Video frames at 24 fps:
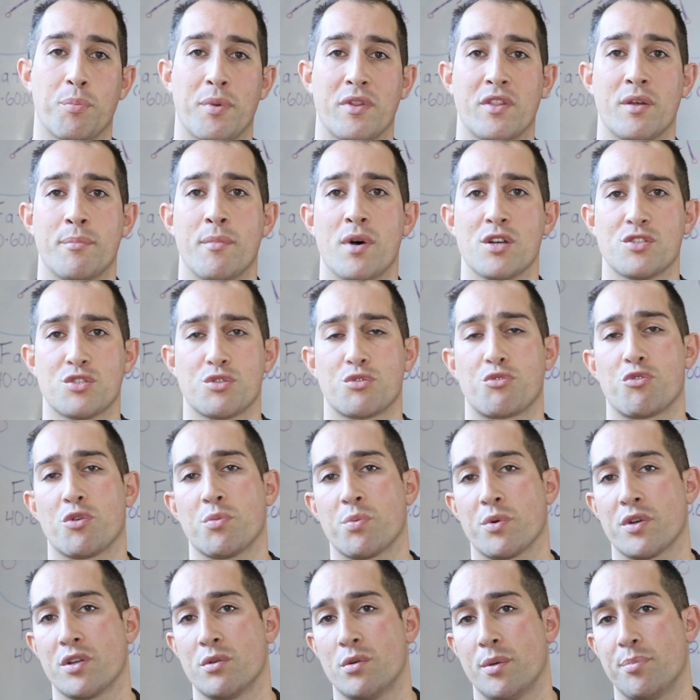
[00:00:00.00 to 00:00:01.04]
And the muscle group
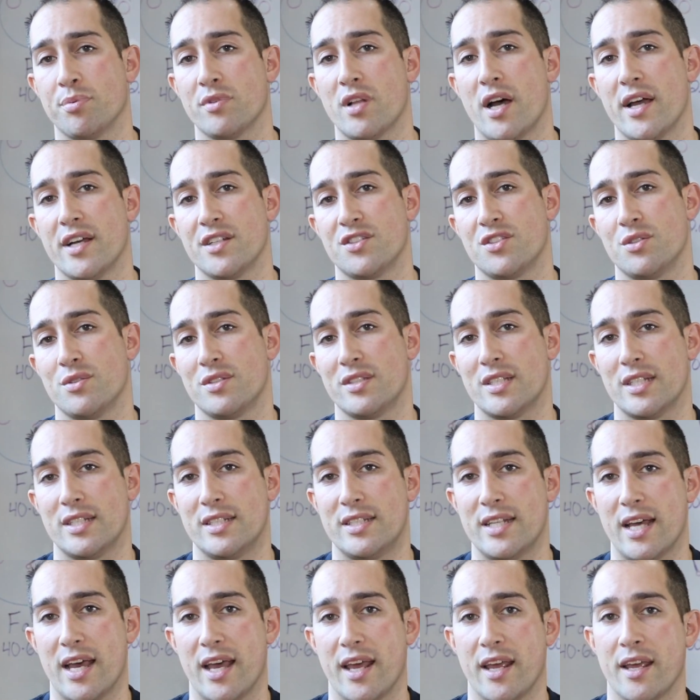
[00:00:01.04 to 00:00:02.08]
we're going to apply it to
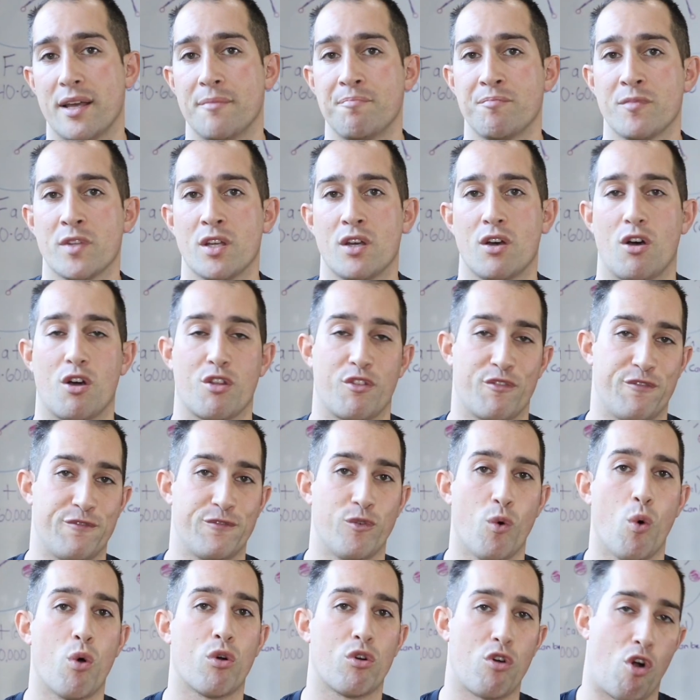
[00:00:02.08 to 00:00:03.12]
today are the
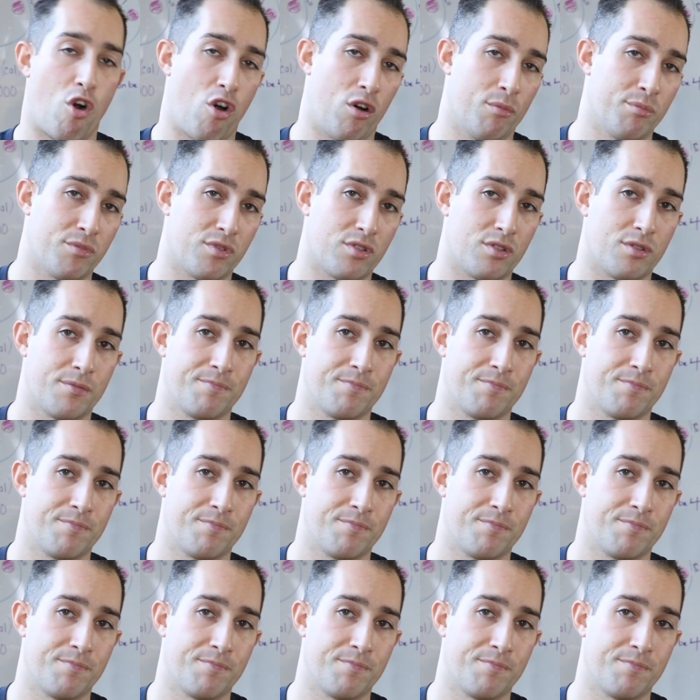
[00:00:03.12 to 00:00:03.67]
forearms.